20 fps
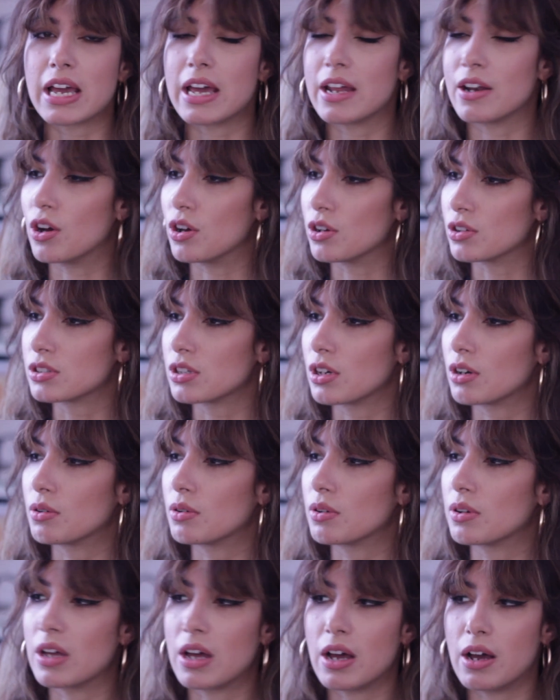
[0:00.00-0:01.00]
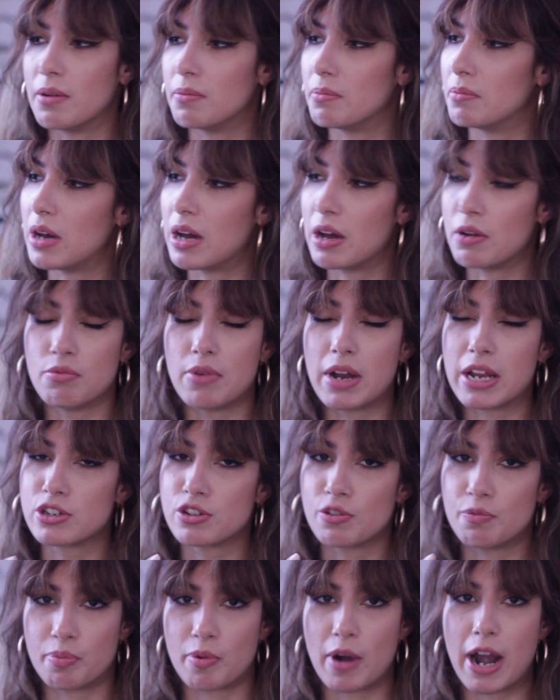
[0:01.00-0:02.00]
and also a
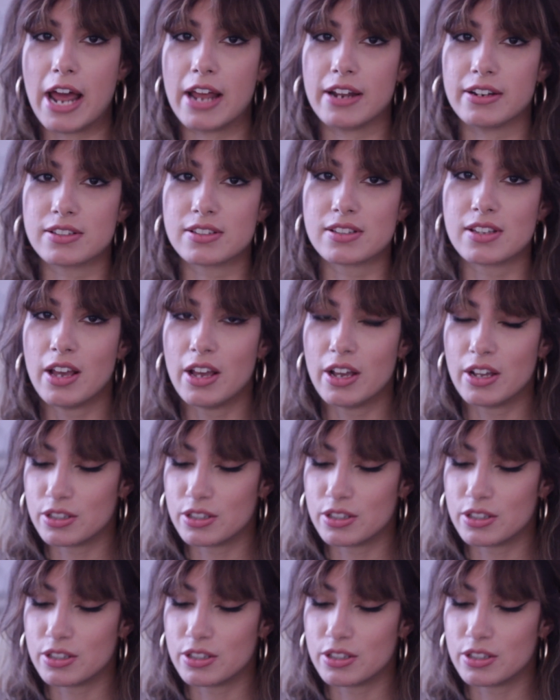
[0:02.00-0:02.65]
range of brands.